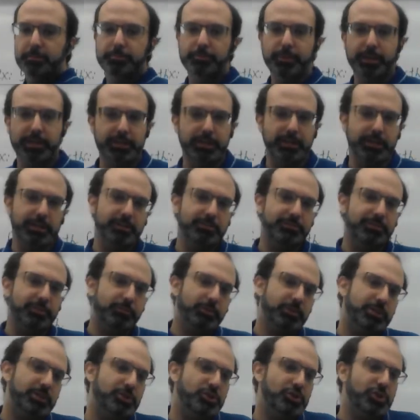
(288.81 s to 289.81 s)
But if I'm
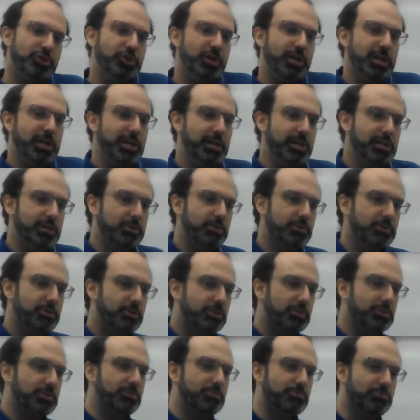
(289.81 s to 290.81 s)
going to change
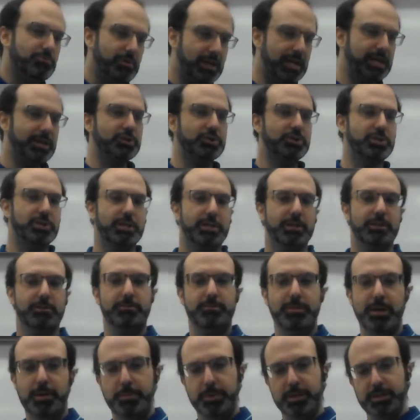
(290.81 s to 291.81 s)
the
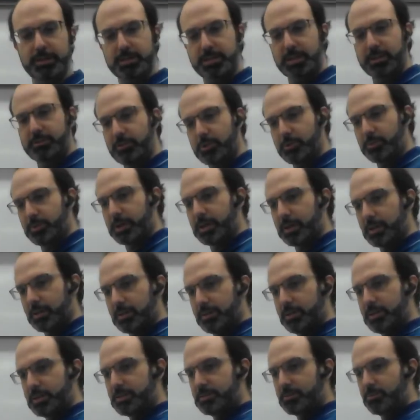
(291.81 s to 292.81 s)
direction, maybe instead of
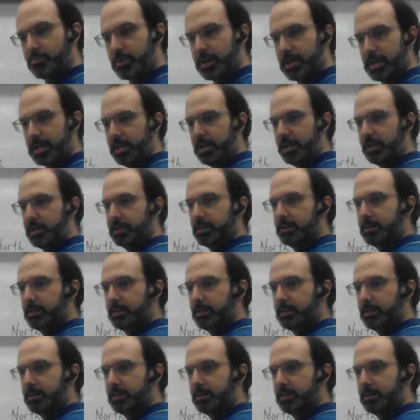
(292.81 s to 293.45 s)
going this way,